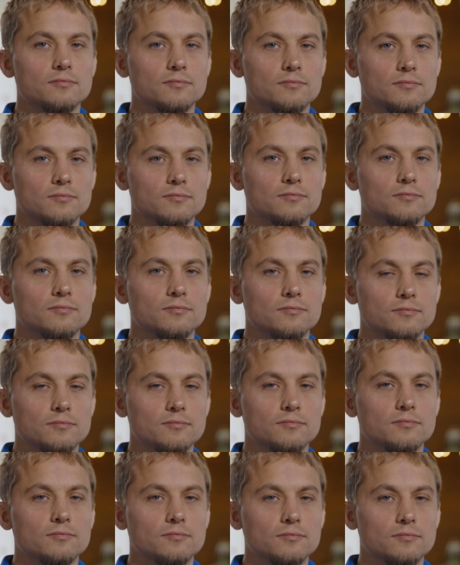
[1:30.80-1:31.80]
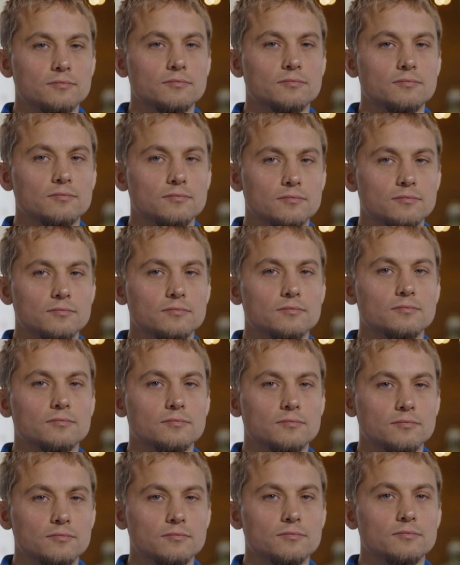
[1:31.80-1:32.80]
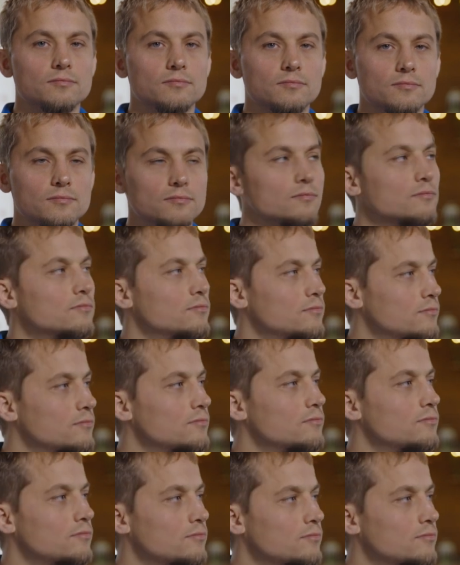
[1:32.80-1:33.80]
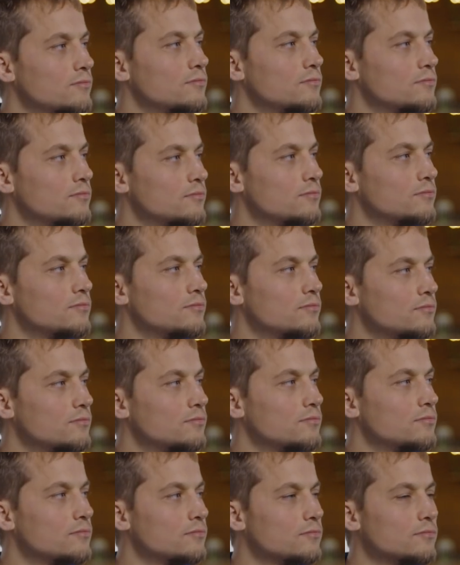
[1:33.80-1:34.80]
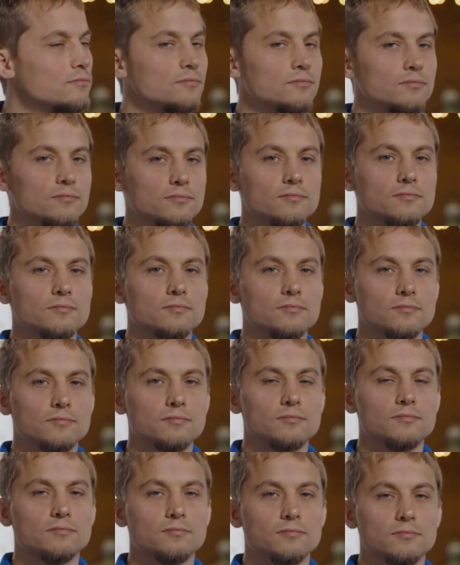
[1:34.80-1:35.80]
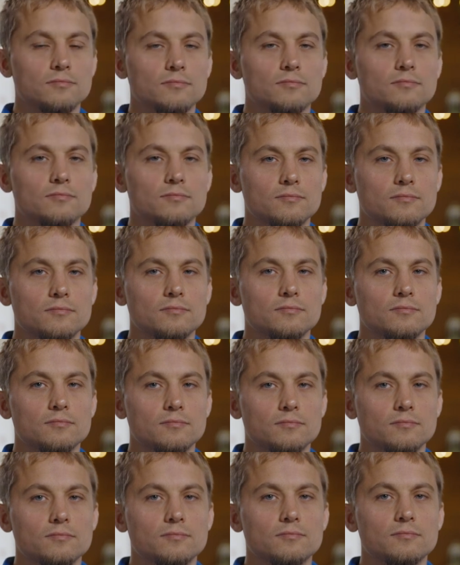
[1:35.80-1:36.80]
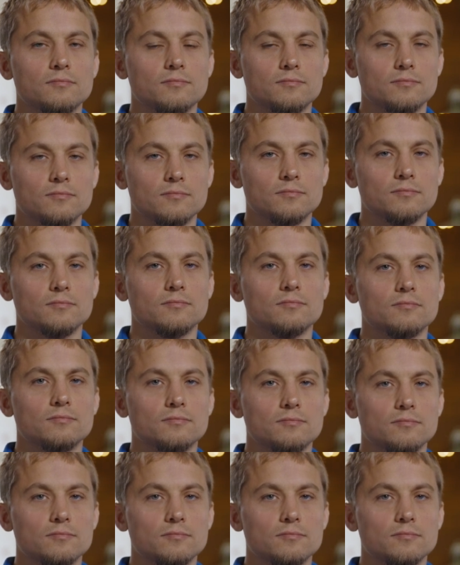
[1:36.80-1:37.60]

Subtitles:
No words are spoken by the person on screen.